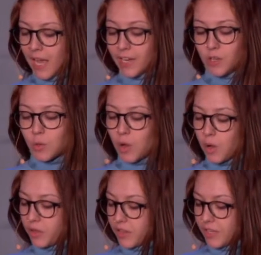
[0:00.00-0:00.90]
I can do
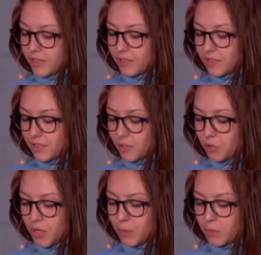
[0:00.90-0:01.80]
all things
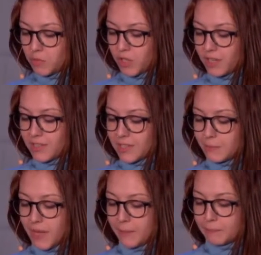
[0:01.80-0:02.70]
through him who strengthens
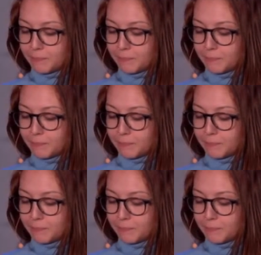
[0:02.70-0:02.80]
me.